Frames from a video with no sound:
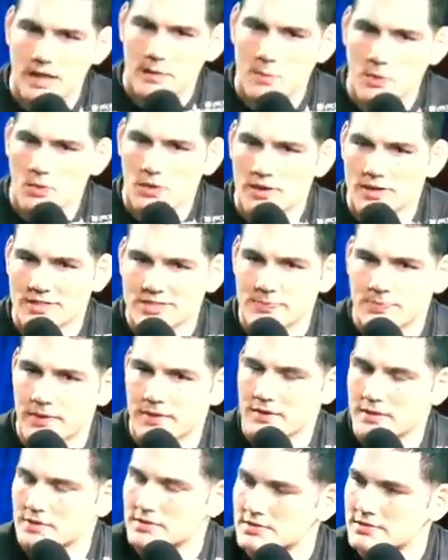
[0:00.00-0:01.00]
#1,
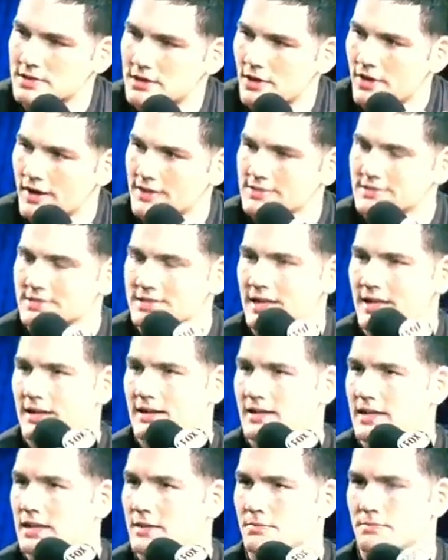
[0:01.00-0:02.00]
experience. I just
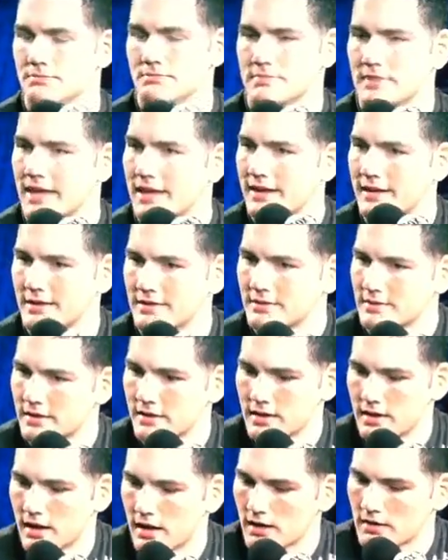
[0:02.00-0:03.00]
got to keep
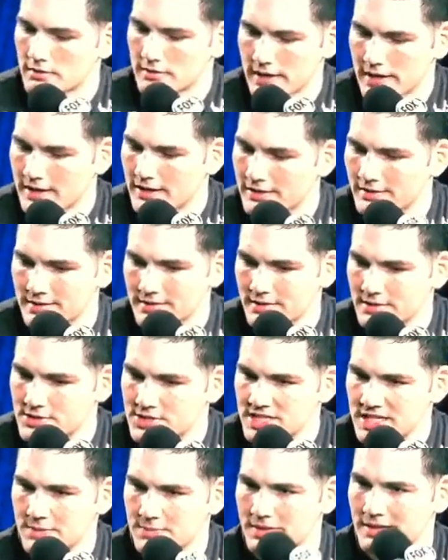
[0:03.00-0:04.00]
getting into
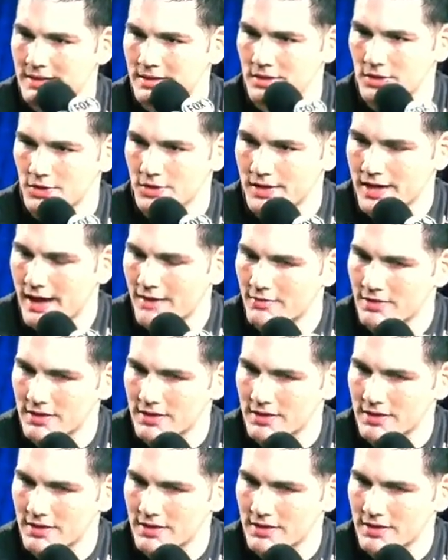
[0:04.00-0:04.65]
the gym and learning.